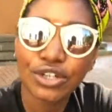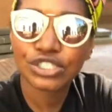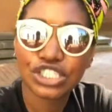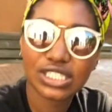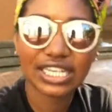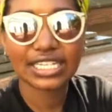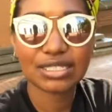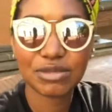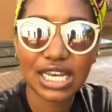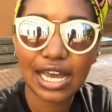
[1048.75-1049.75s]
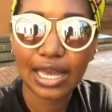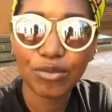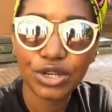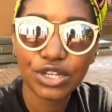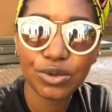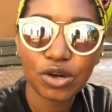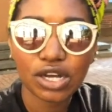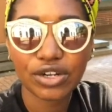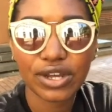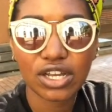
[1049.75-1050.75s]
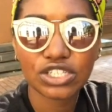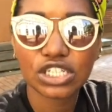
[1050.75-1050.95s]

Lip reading: just take some time when you're walking around